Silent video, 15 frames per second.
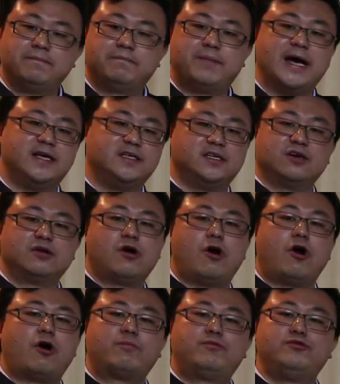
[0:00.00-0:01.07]
by the
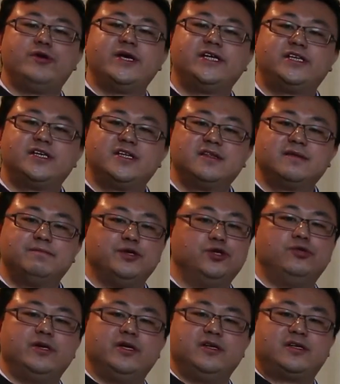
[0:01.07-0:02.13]
cooperation
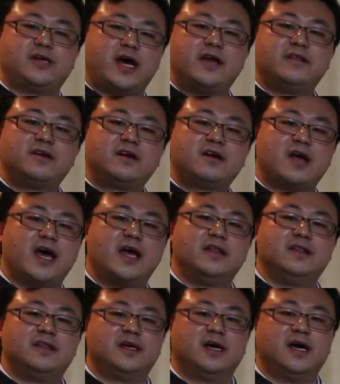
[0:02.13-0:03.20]
between China
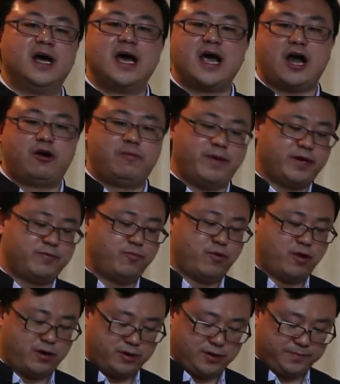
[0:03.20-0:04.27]
and the Arabic
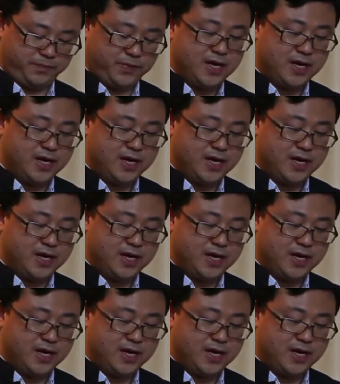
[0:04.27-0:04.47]
world.